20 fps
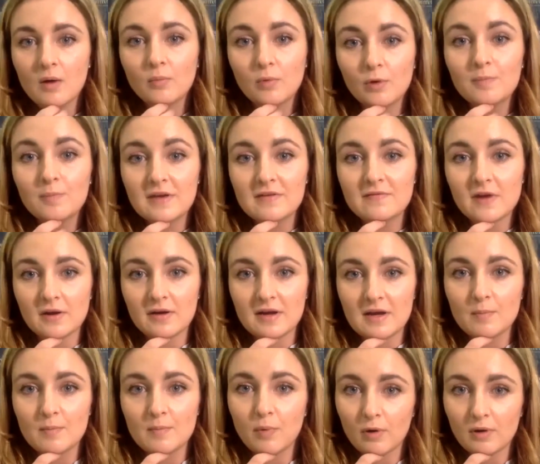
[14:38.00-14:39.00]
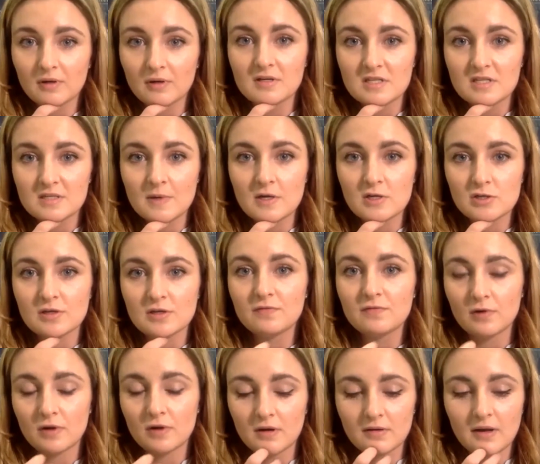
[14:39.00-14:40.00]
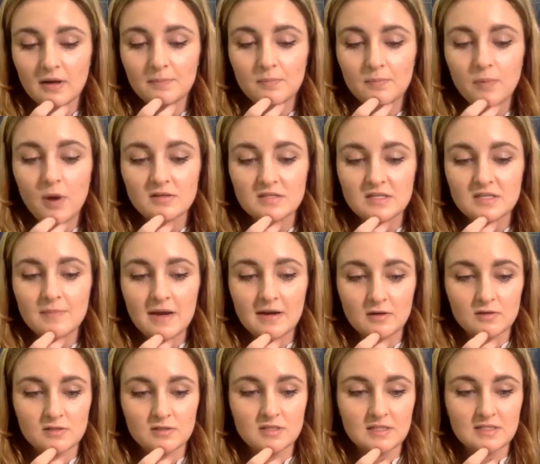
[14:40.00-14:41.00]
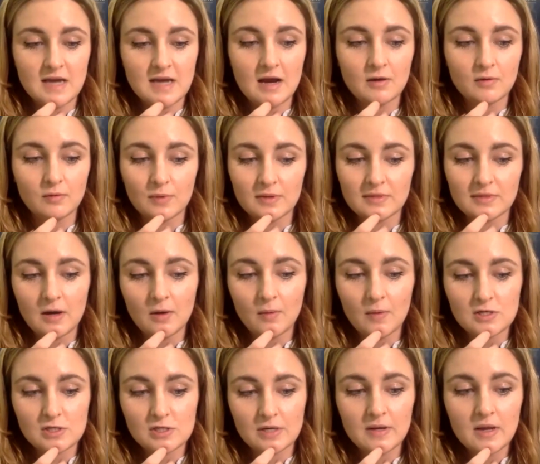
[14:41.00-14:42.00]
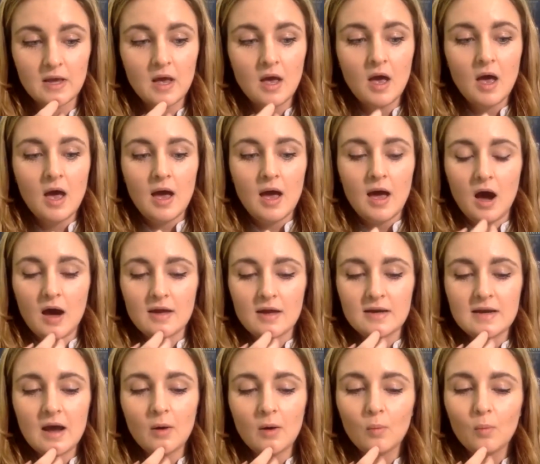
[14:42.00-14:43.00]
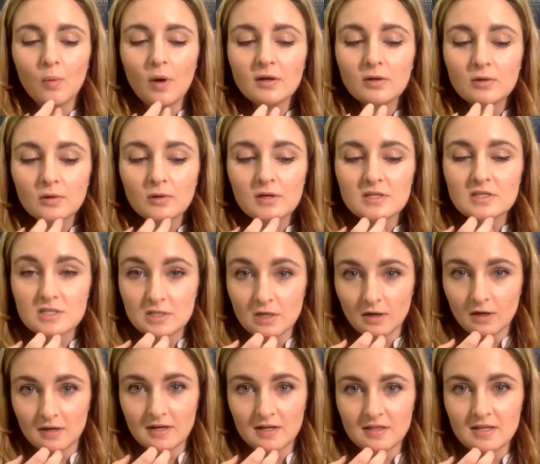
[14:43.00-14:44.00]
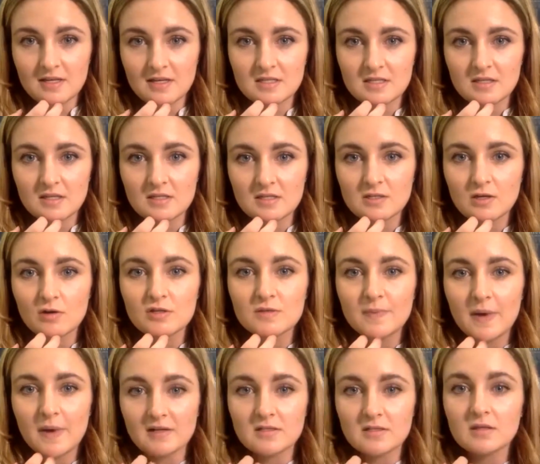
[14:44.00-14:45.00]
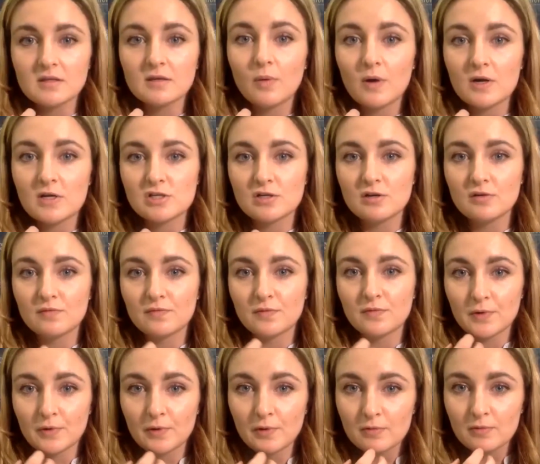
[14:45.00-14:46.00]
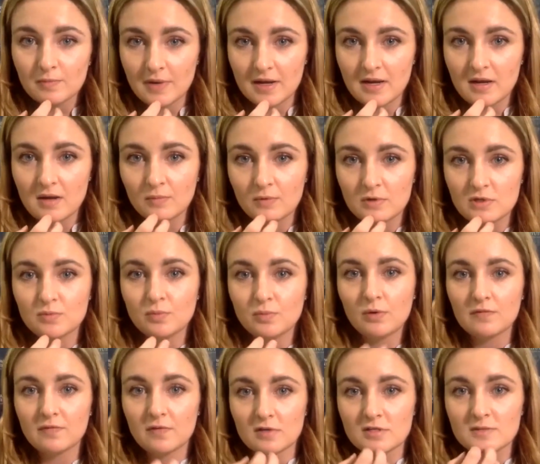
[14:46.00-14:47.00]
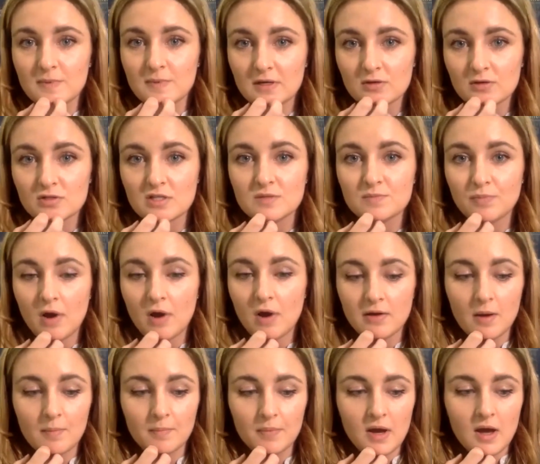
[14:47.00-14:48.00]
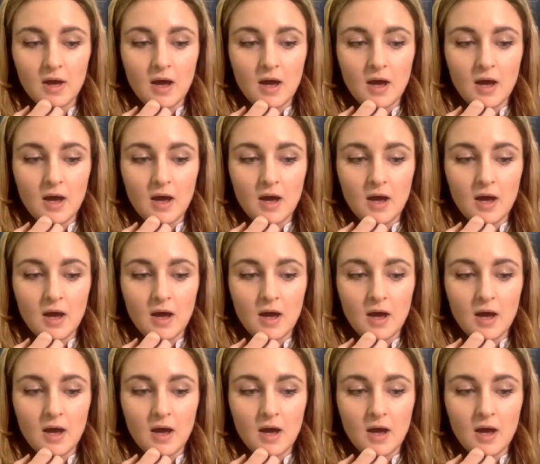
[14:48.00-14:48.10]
will be very important, especially for policymakers to tackle with that question. Now, one concern, and this goes back to the question of recruitment, which one of our speakers just brought up.